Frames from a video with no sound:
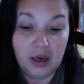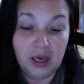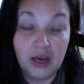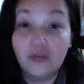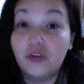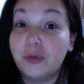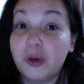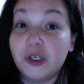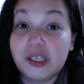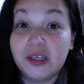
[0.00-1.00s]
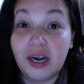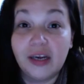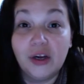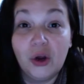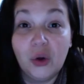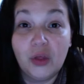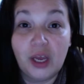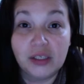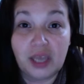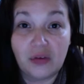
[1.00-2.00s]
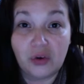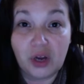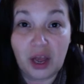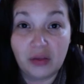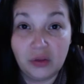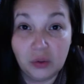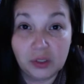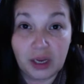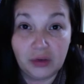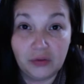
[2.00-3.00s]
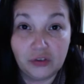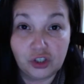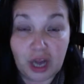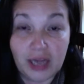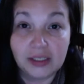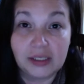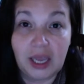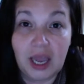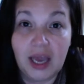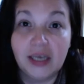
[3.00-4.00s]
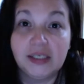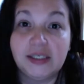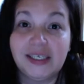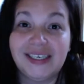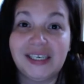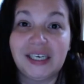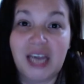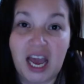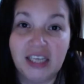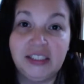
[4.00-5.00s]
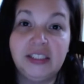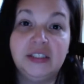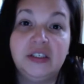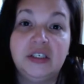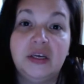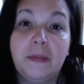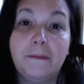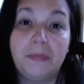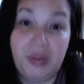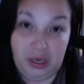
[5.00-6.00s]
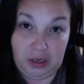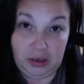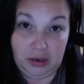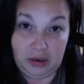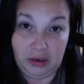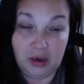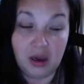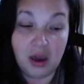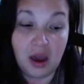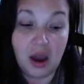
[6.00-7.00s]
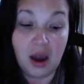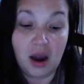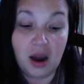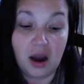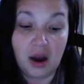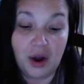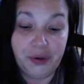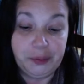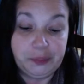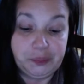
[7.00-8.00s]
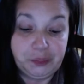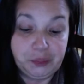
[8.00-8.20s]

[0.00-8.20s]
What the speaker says: every person that I know that has ever gotten those kind of shots has gotten big. I